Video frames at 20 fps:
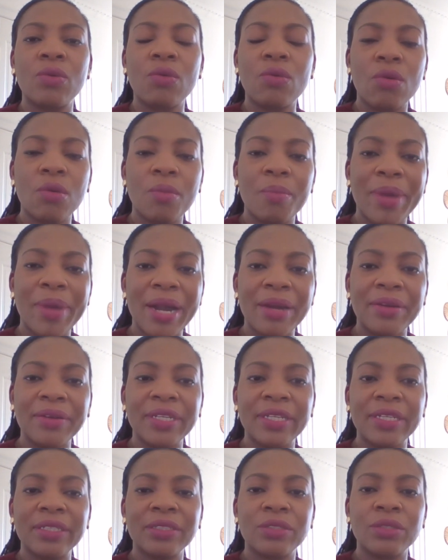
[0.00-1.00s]
or
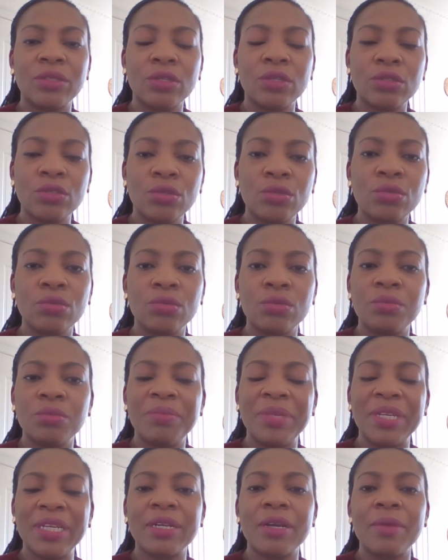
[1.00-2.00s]
barriers to
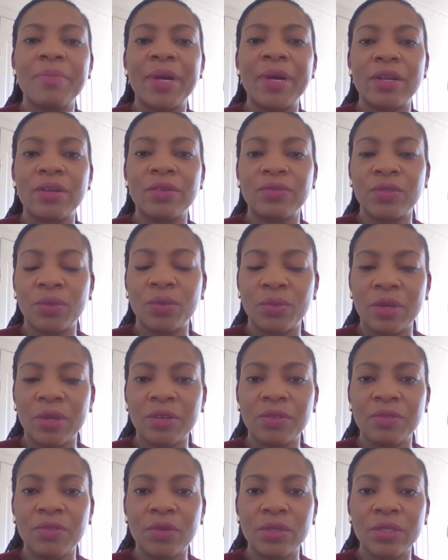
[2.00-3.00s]
being a part of the
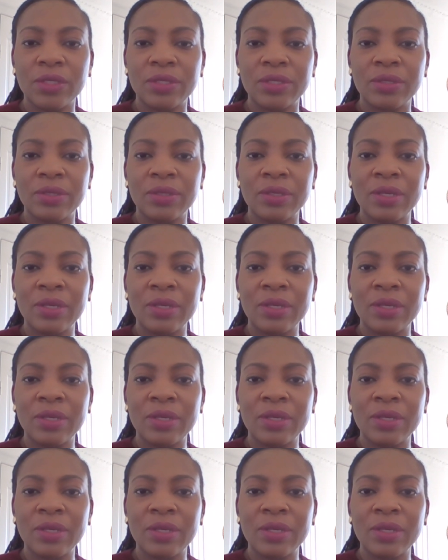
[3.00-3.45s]
workforce.